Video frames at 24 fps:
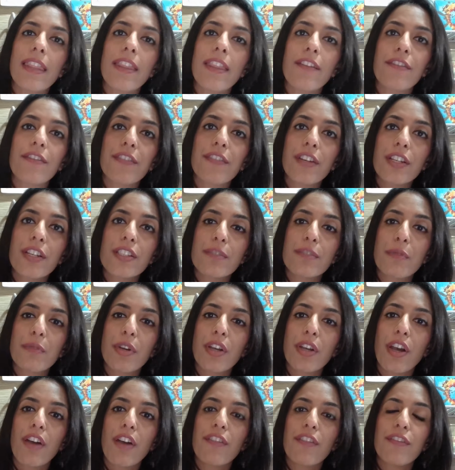The first
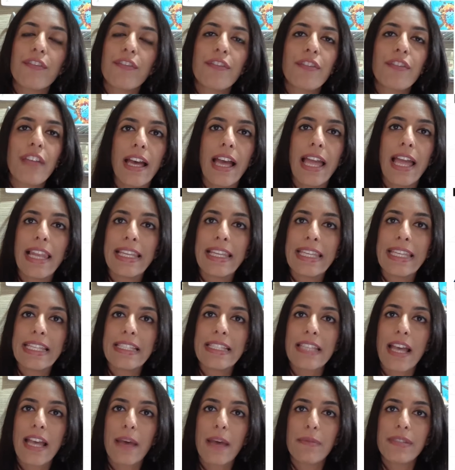book of
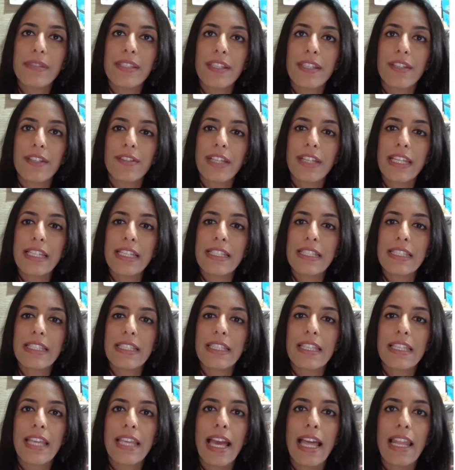Al-Kitaab series,
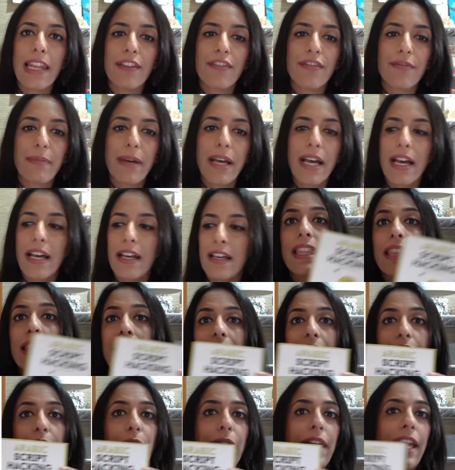the Alif.
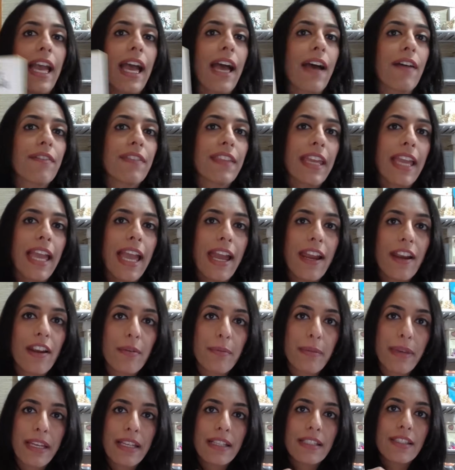Then we have the
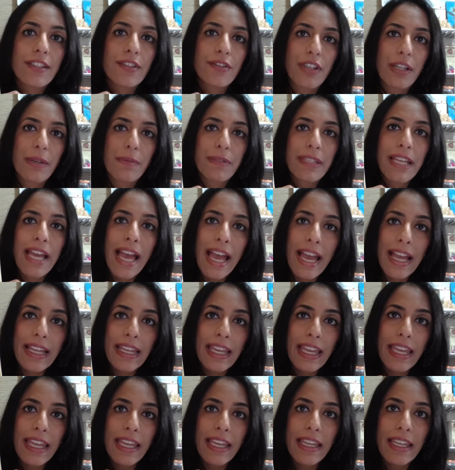Arabic script
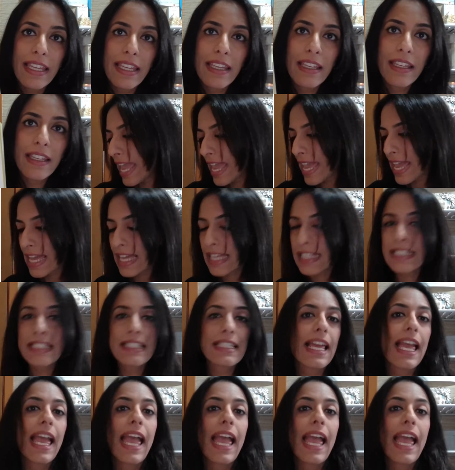hacking, and